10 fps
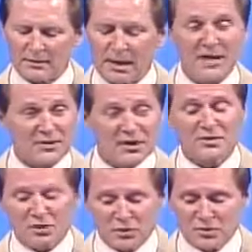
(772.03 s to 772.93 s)
as it
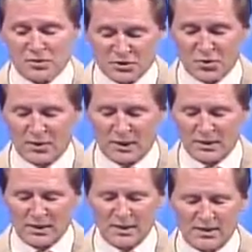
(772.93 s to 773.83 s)
is a true story,
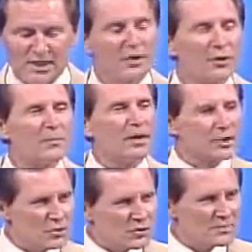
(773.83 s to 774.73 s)
is carried by the
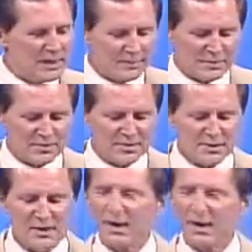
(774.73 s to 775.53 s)
newspapers